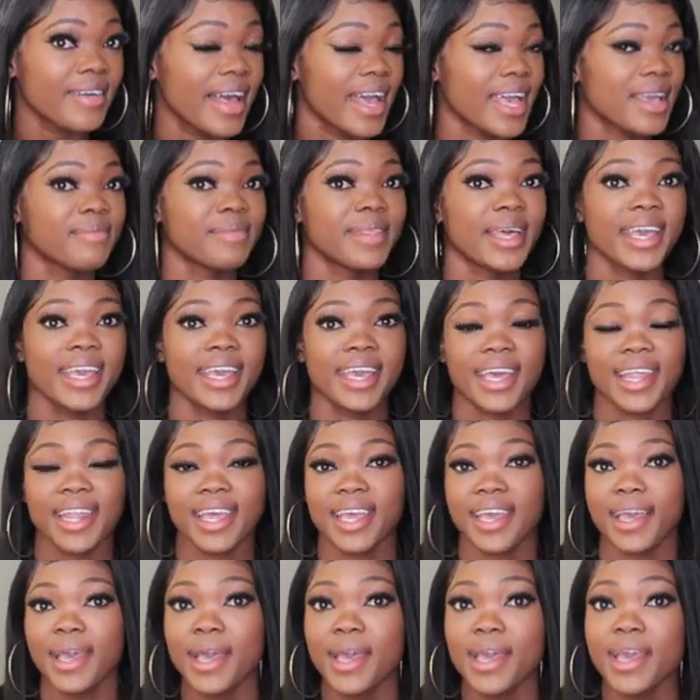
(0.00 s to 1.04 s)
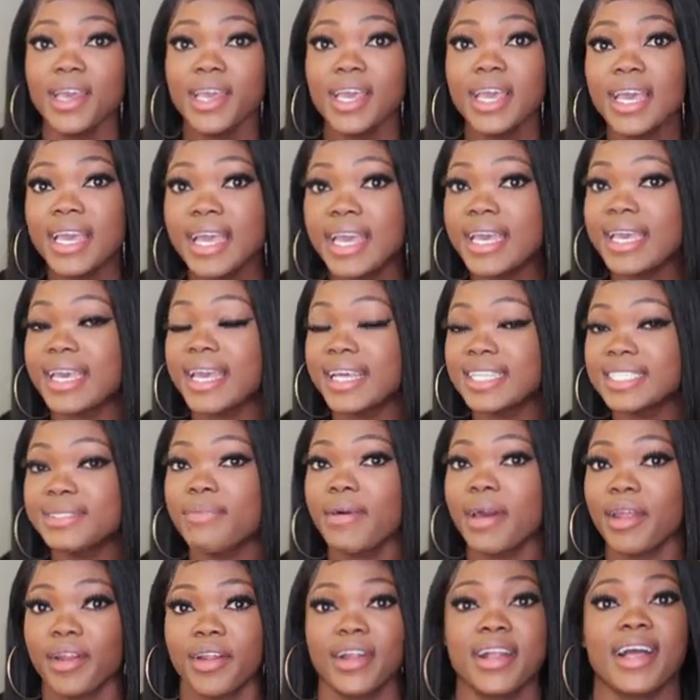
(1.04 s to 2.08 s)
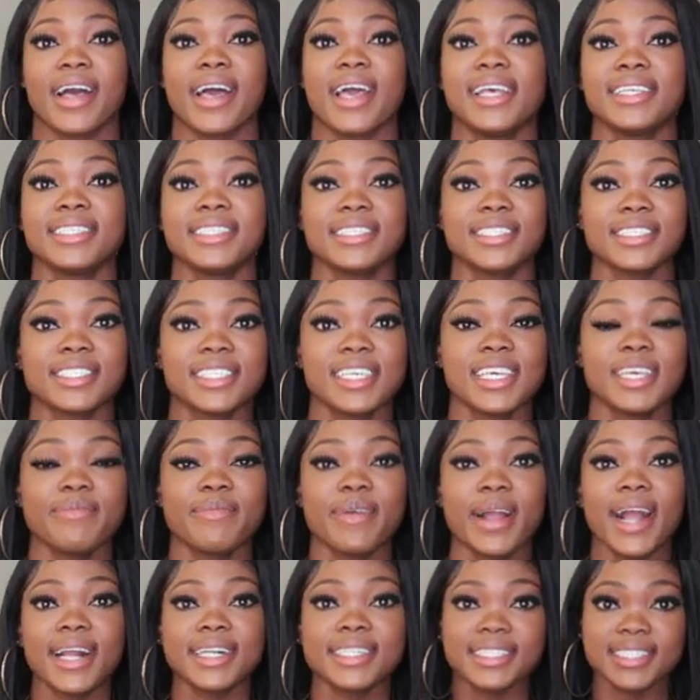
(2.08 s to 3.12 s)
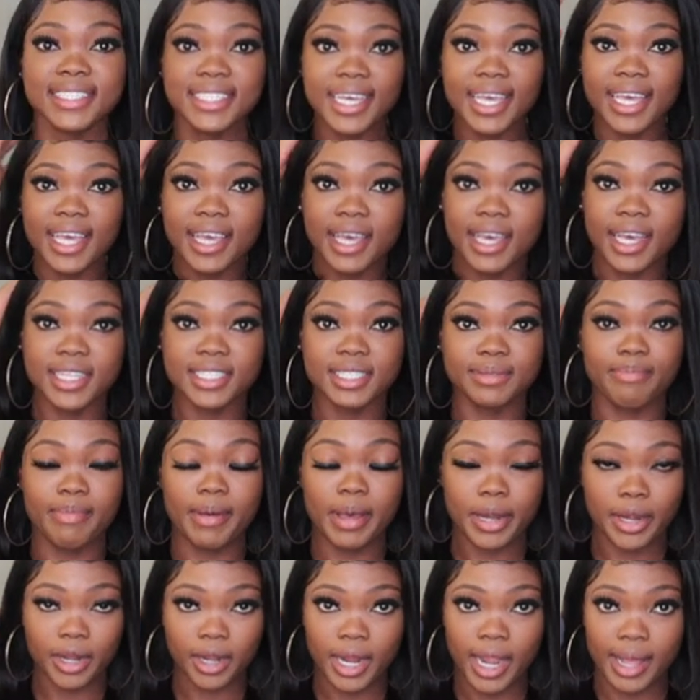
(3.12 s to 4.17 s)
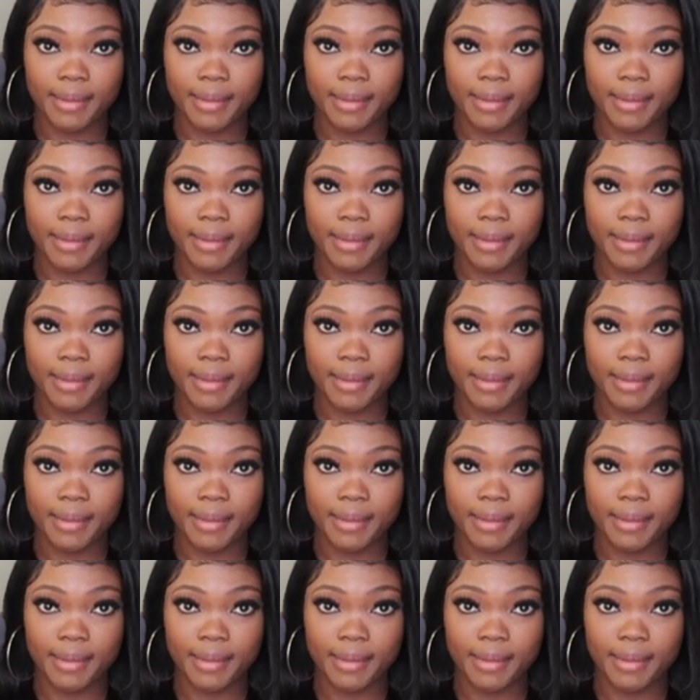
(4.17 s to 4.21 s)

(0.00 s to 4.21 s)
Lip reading: I'm like it gets better guys, just keep practicing, it gets better.